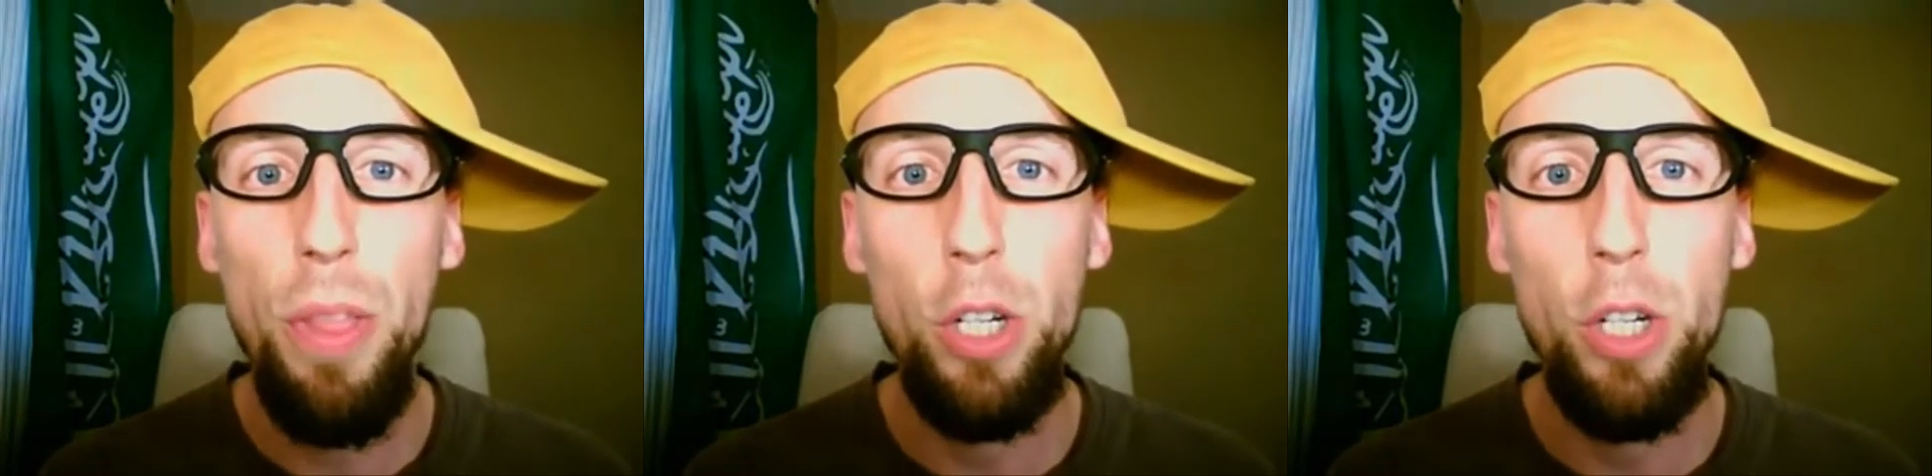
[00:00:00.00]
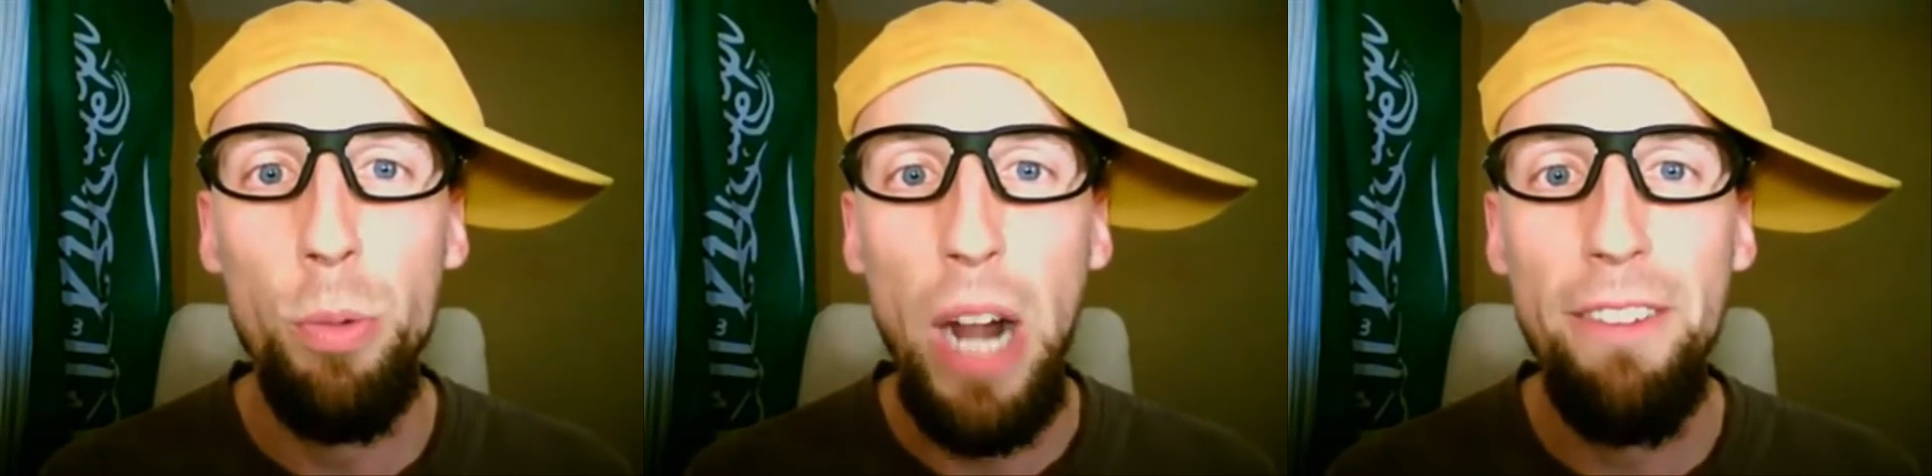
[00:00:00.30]
that
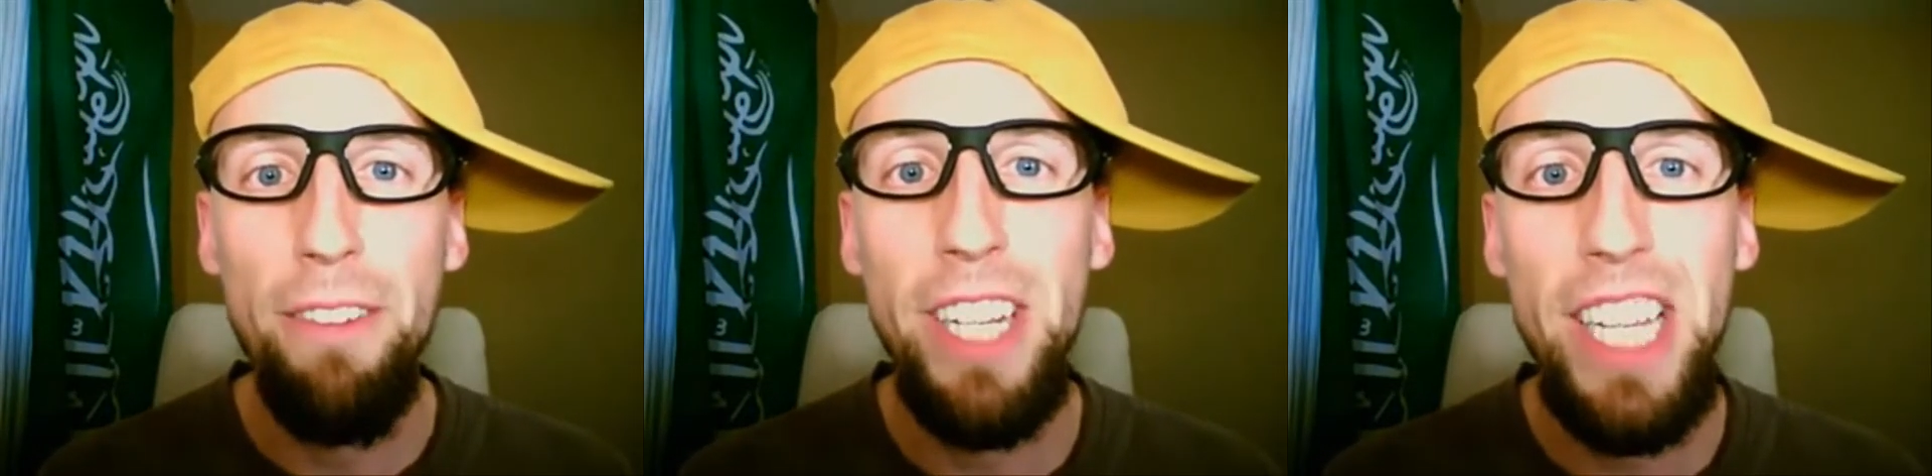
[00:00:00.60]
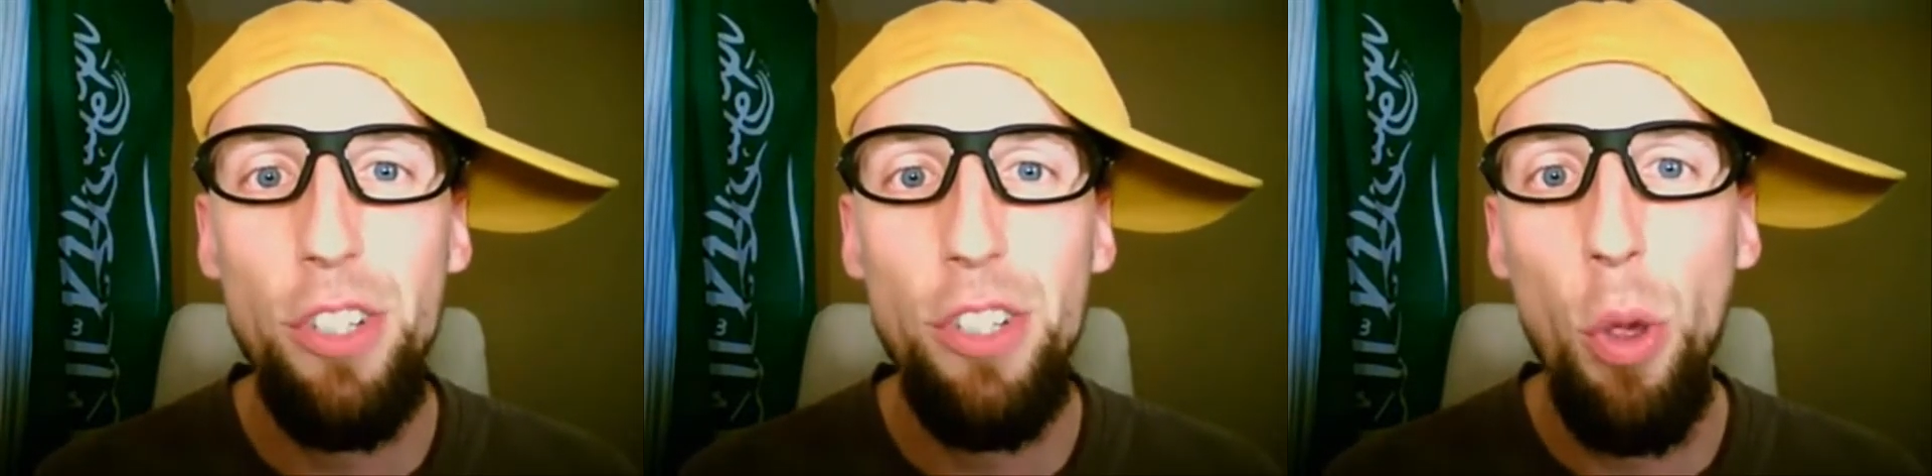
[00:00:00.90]

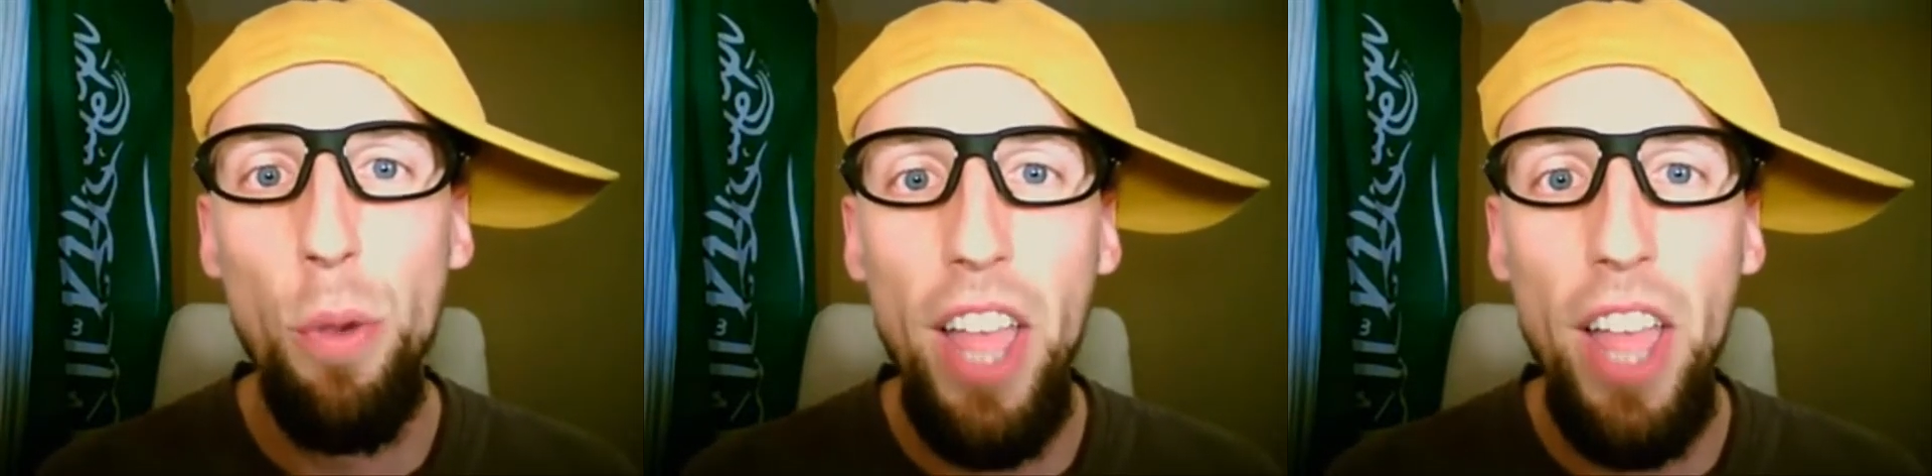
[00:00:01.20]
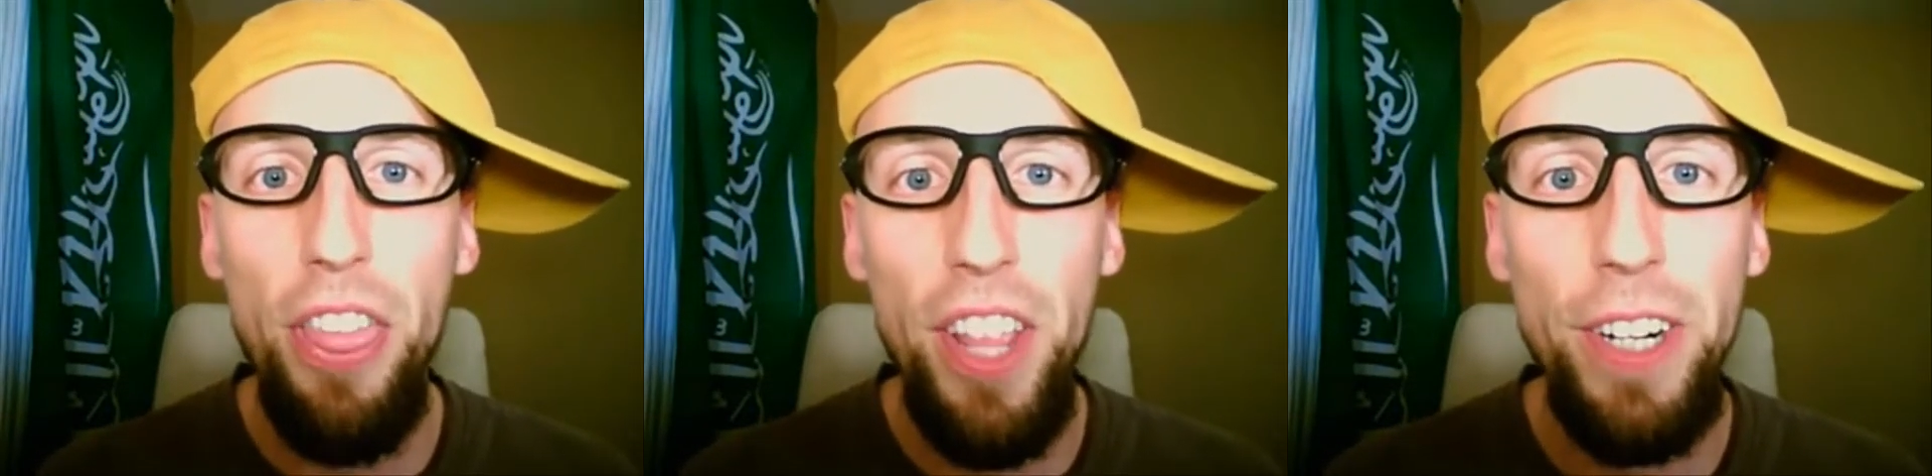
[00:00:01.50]
gravity is only
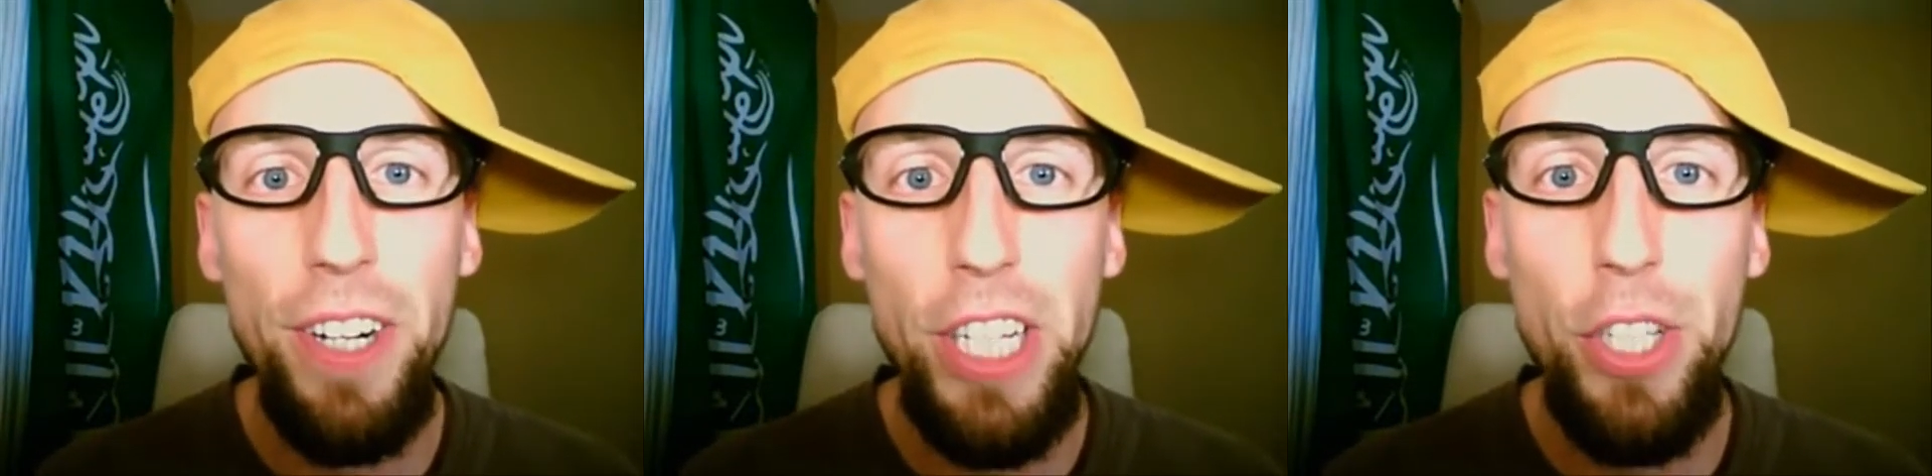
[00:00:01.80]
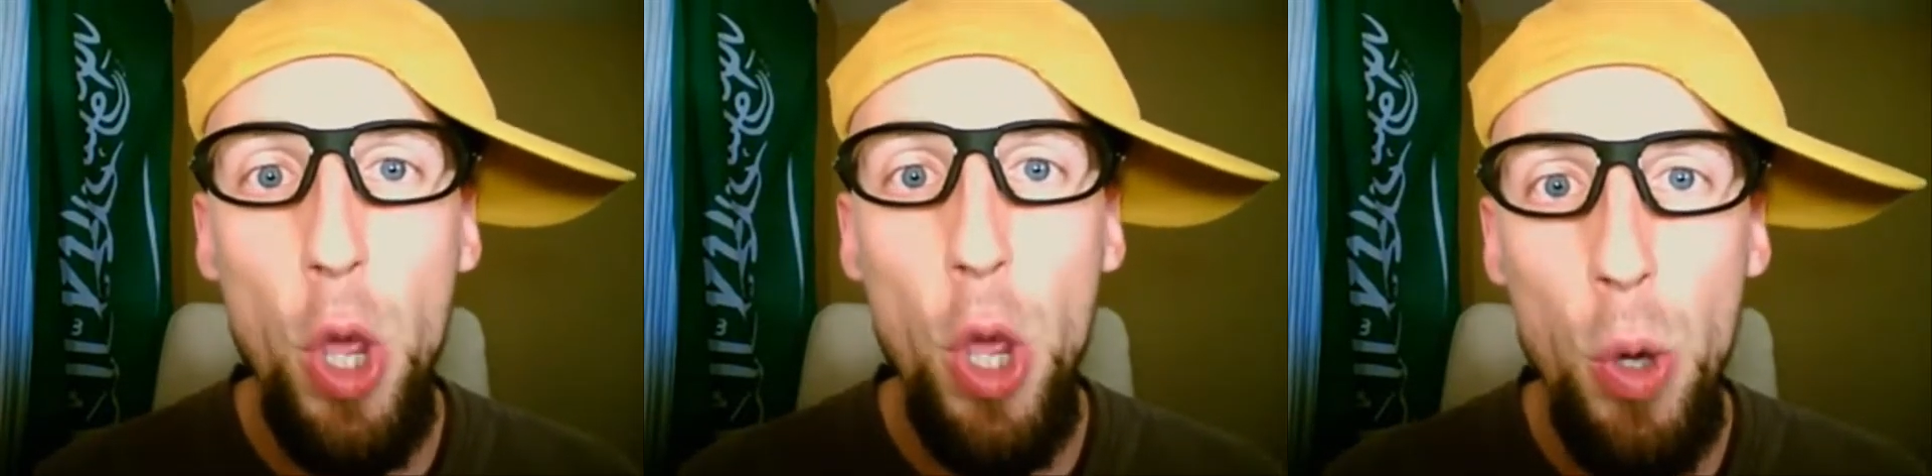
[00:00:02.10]
a theory,
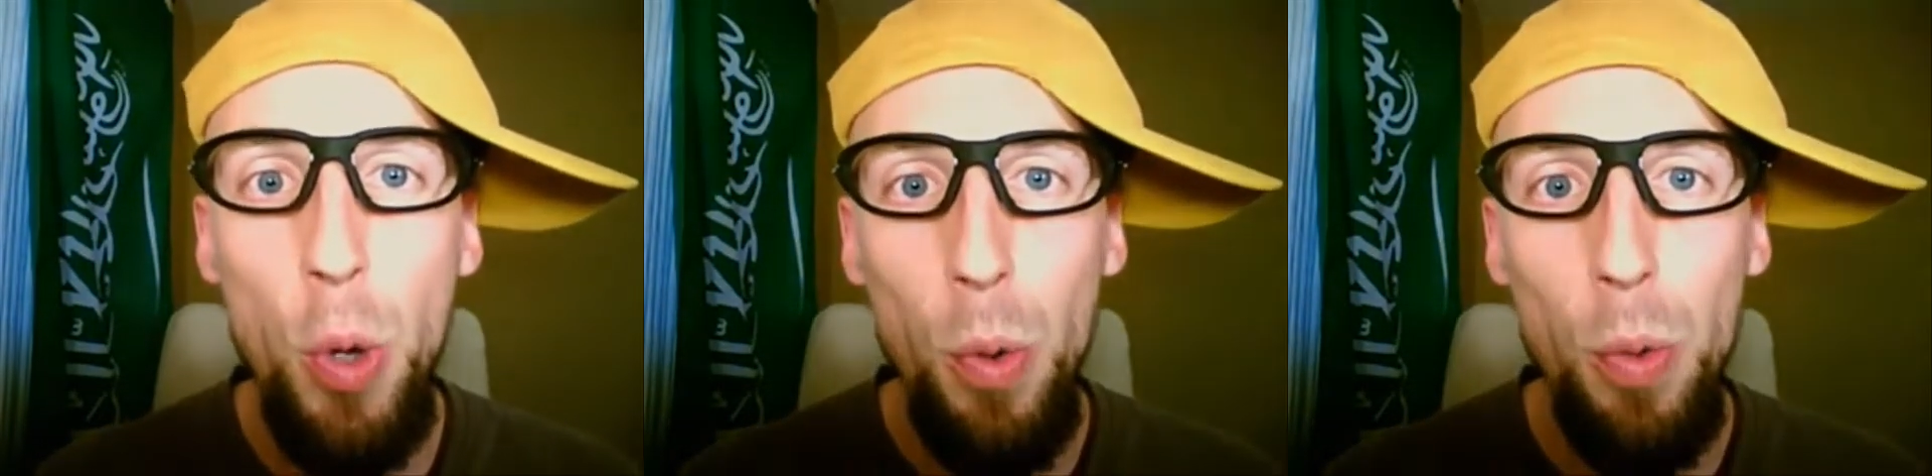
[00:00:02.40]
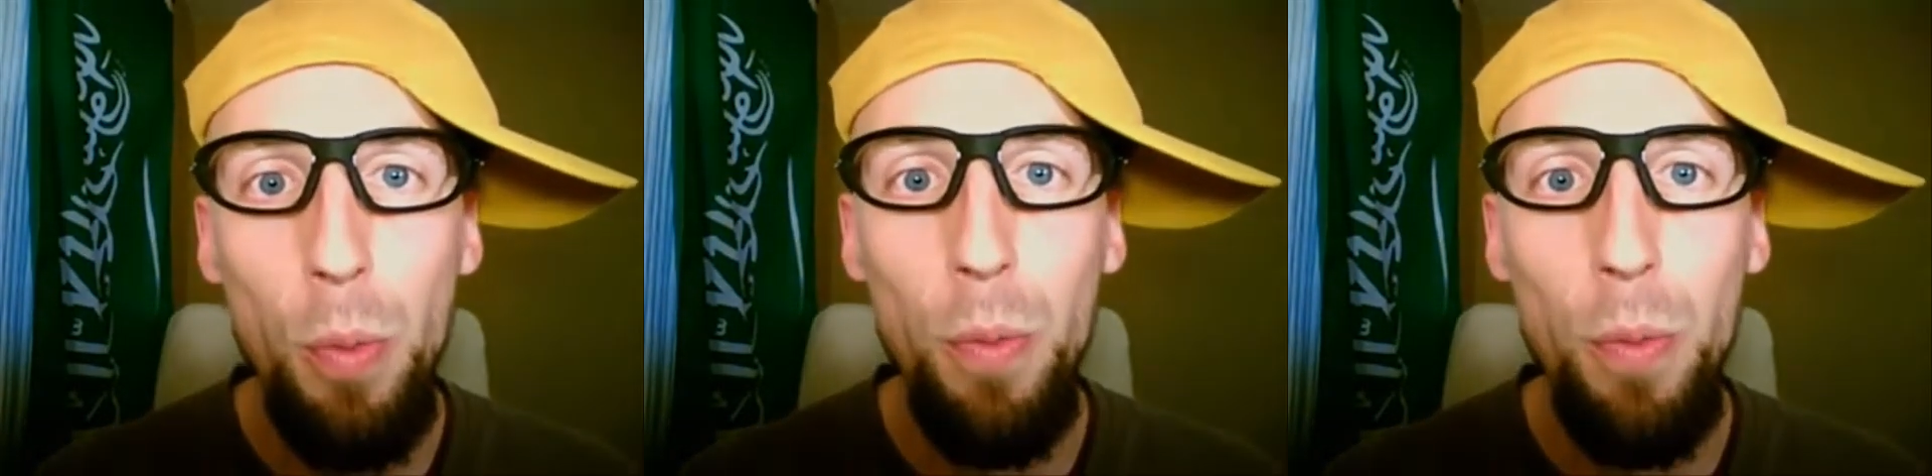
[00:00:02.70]
too?